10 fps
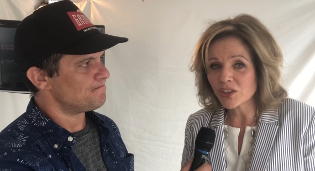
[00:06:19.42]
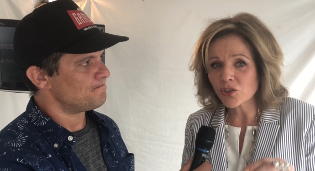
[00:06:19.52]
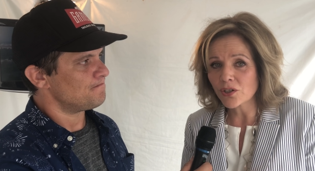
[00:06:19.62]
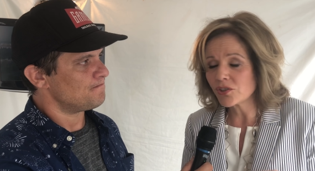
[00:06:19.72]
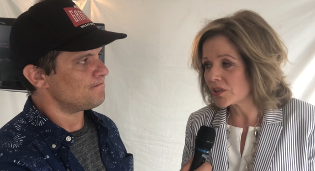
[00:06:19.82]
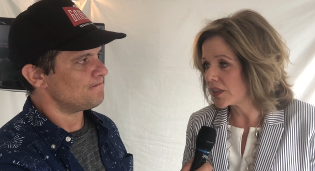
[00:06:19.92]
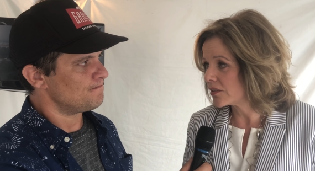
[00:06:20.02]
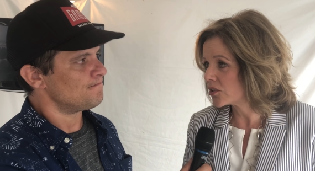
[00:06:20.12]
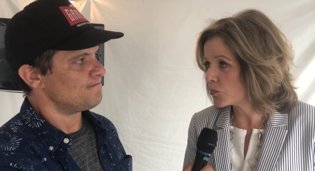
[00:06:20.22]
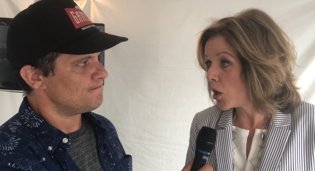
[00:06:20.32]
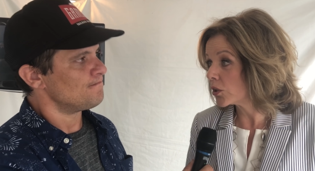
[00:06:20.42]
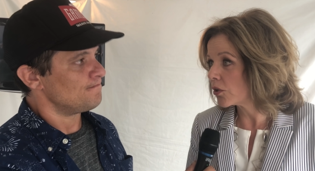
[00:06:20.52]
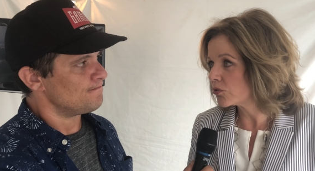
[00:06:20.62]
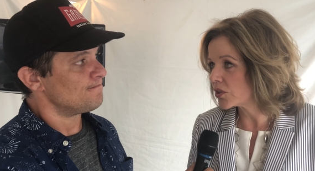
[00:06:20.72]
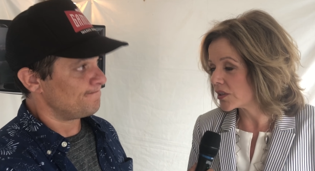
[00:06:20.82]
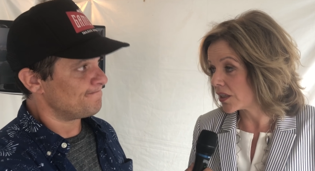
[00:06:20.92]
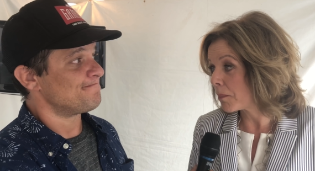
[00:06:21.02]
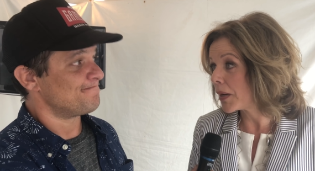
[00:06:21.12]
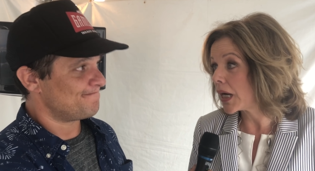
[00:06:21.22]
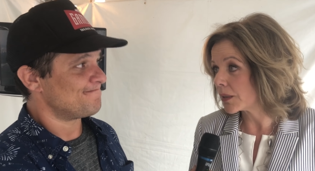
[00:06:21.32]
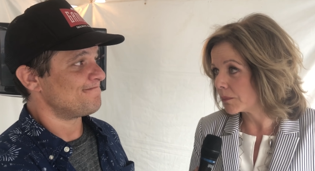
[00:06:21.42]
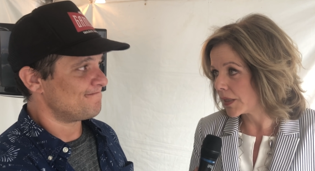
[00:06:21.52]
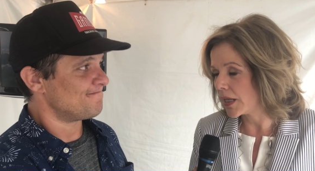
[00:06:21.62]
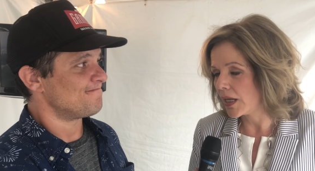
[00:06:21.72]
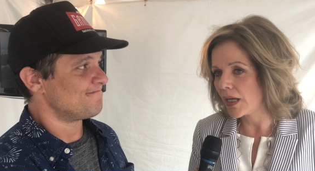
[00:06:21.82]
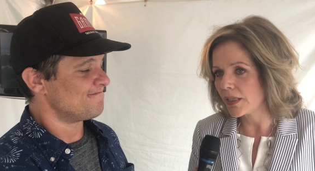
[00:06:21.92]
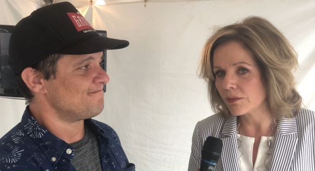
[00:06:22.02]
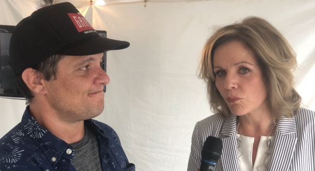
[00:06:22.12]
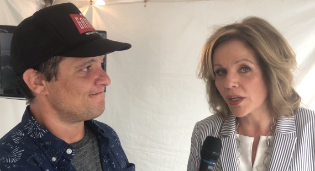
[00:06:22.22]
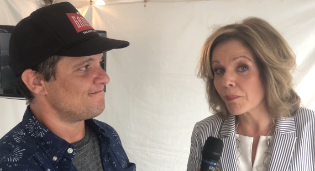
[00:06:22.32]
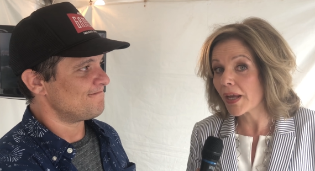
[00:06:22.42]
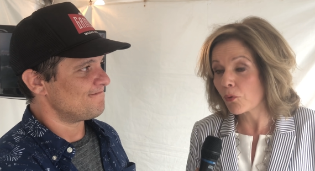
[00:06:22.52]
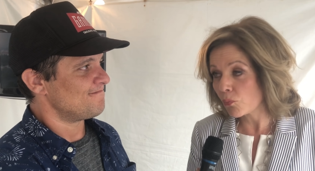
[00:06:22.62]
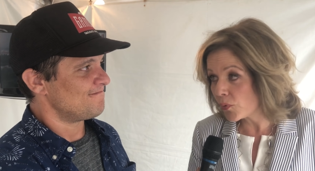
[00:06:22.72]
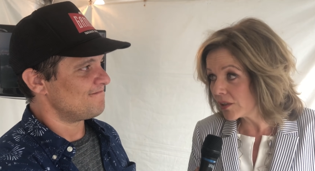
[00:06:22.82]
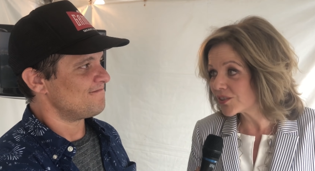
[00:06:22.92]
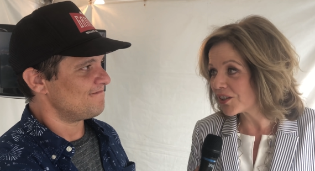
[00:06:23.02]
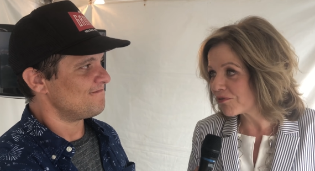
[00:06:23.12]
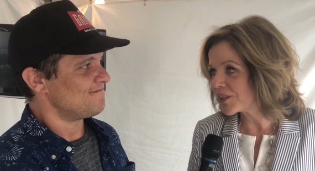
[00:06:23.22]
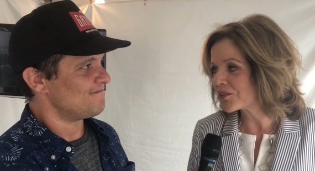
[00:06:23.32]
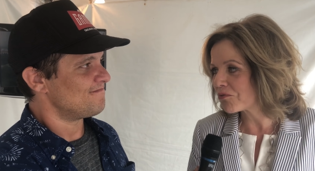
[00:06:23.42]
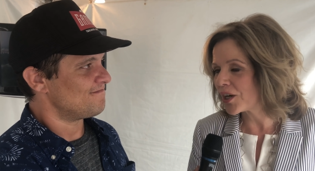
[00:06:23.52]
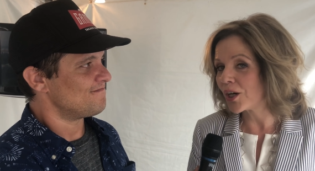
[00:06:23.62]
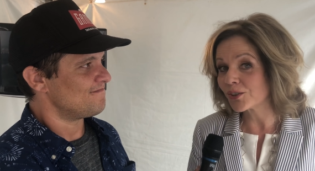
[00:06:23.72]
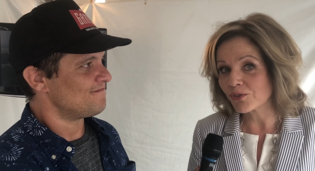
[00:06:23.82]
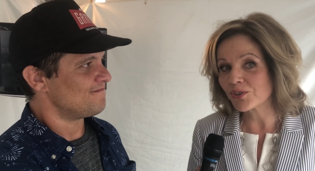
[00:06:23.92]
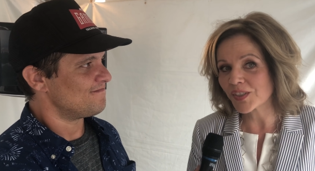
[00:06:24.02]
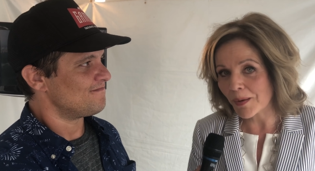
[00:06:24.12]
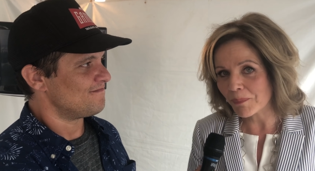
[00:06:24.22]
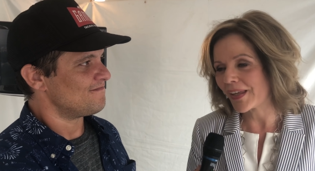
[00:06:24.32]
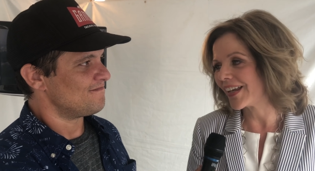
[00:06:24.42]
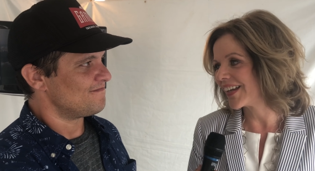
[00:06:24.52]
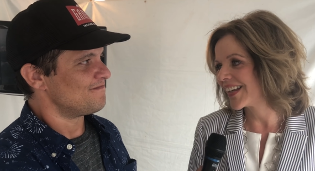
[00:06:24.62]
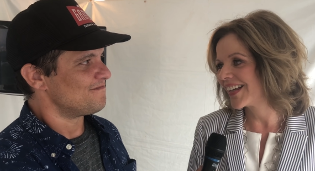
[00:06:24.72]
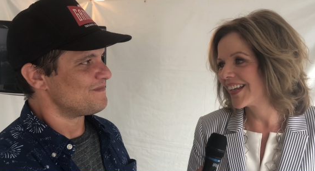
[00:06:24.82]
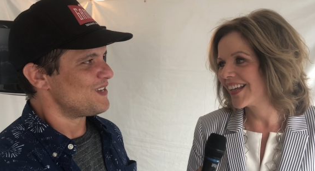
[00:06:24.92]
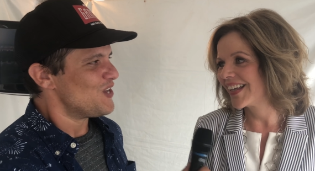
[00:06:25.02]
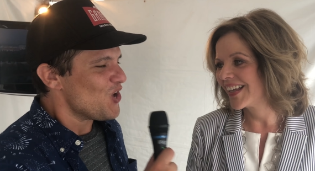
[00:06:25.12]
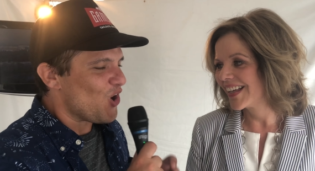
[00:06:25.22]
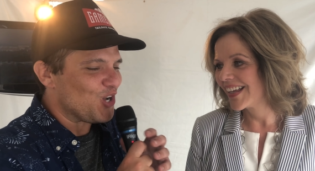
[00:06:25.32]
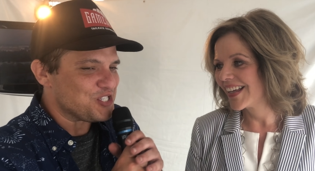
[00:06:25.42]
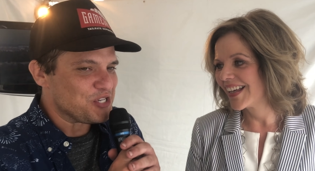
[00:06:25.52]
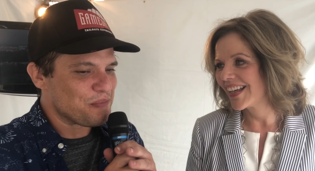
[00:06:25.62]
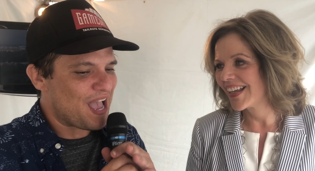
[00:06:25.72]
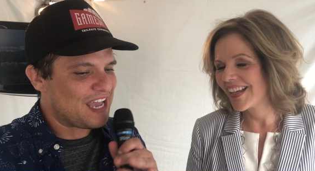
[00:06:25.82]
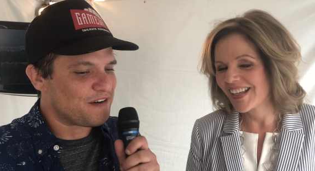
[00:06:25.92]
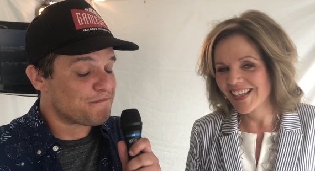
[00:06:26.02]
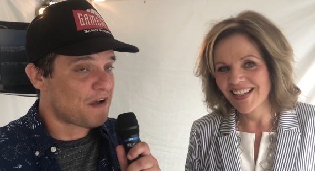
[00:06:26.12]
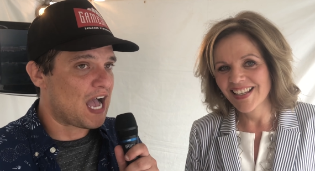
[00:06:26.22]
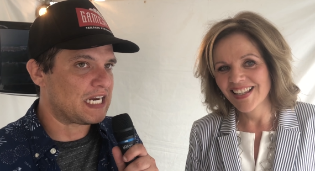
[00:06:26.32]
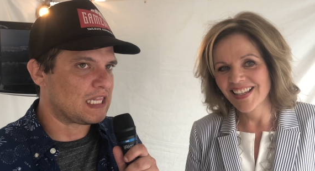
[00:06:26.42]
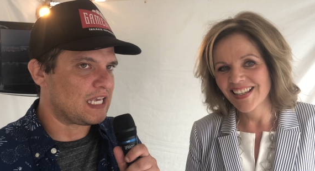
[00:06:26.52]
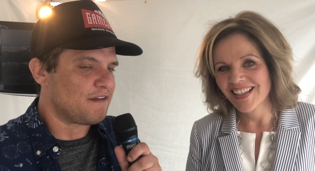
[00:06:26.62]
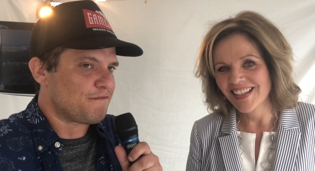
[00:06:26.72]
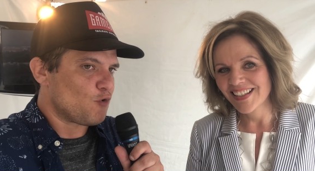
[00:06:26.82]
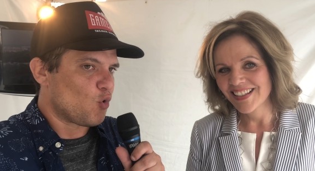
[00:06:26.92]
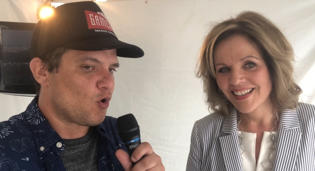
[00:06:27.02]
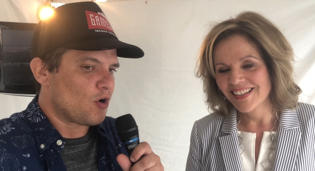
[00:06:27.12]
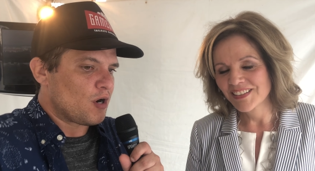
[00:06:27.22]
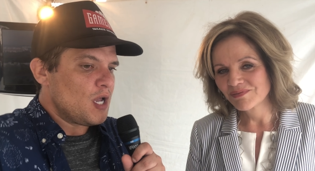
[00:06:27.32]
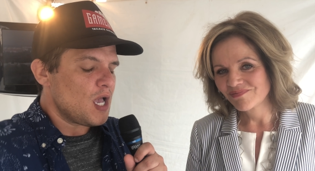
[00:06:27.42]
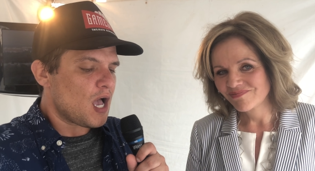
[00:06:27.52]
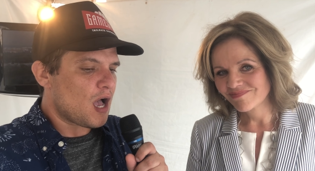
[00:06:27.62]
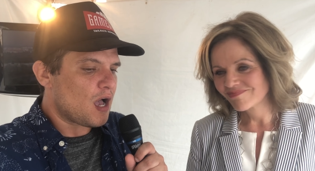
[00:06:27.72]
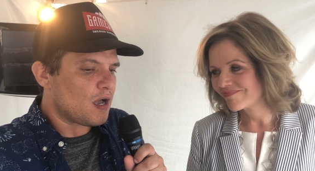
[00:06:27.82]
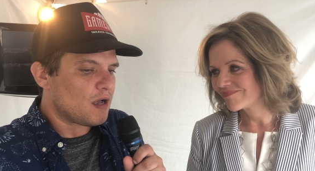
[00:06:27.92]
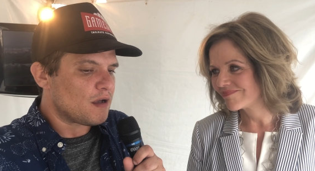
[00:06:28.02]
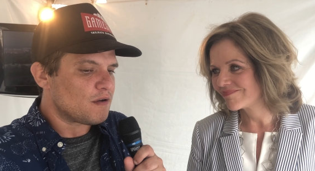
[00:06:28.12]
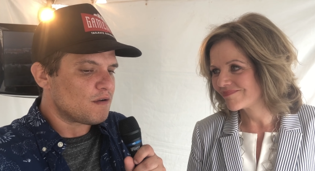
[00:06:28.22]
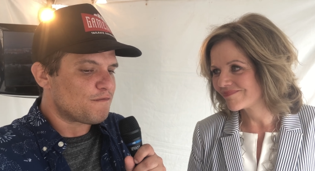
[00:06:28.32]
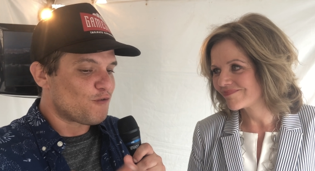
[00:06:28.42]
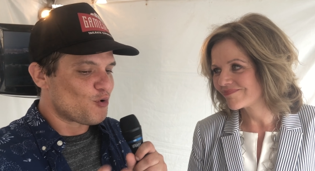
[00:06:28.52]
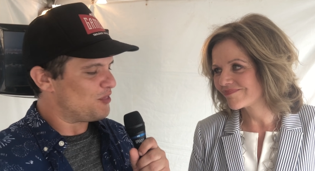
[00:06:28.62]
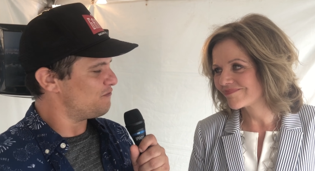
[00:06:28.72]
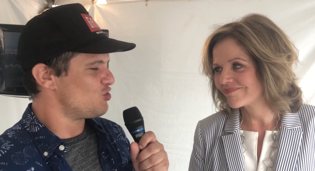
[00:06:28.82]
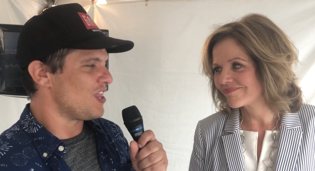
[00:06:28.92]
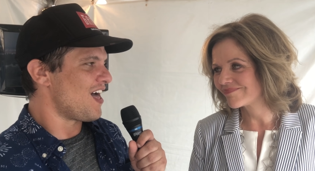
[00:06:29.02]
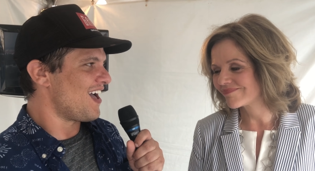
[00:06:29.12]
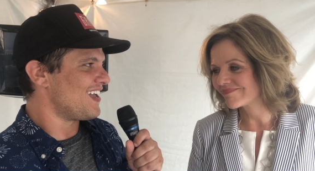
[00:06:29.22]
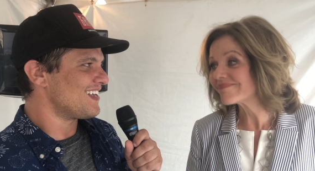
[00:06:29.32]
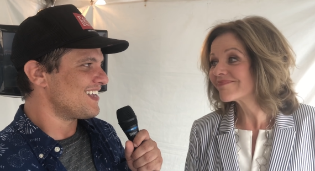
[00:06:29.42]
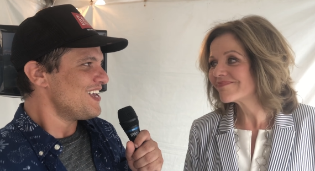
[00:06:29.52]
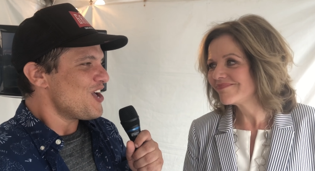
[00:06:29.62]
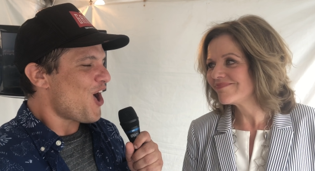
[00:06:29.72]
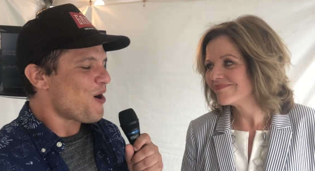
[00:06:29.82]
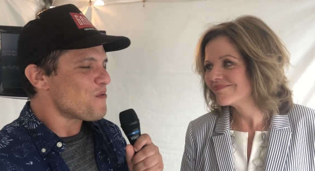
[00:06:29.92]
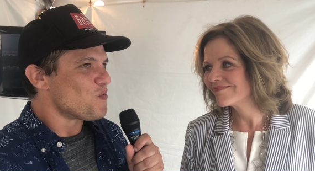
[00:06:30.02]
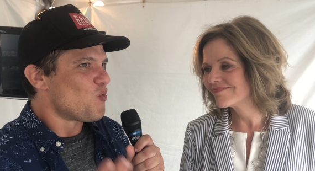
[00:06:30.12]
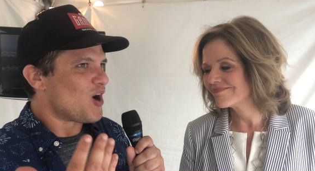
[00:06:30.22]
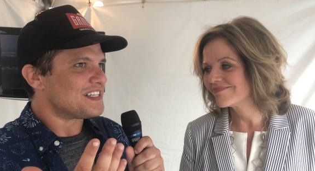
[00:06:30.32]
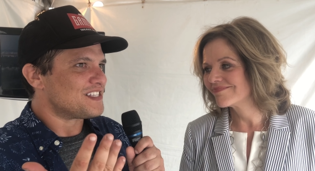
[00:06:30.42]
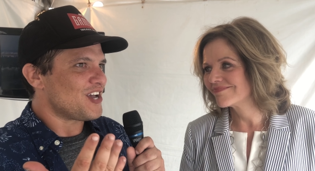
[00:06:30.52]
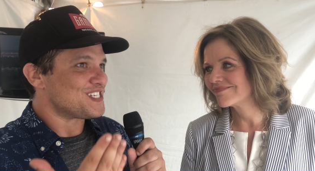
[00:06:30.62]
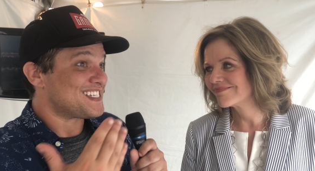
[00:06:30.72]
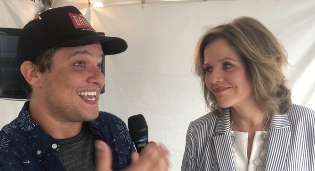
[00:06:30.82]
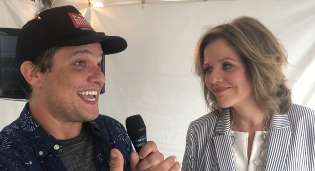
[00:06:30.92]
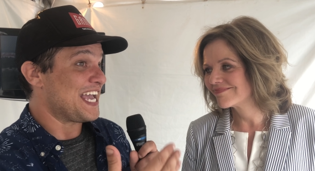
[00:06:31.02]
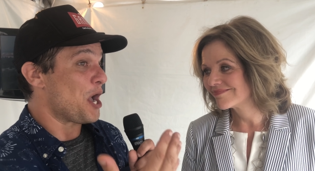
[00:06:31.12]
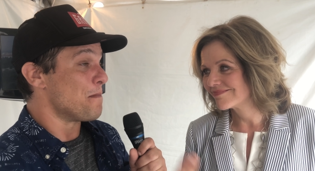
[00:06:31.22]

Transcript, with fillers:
Speaker 1: starts in small doses in the bottom, and we can make a real difference if we all do something.
Speaker 2: Awesome. And finally, for uh, Fourth uh, of July, uh, what does singing